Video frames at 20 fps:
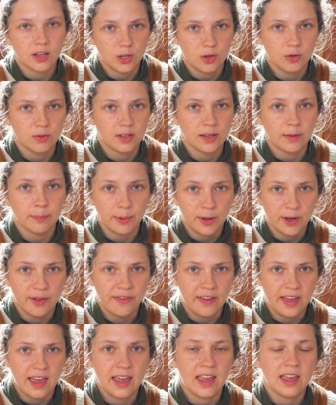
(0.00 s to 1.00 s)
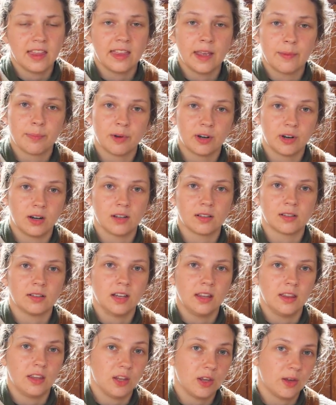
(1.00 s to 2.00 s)
are using Bovaer in their
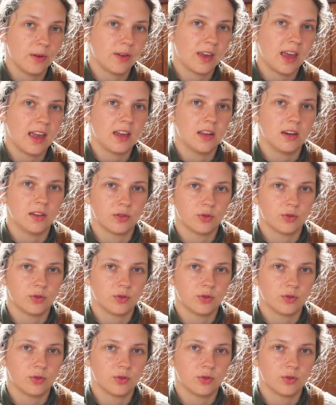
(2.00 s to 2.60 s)
products in the UK and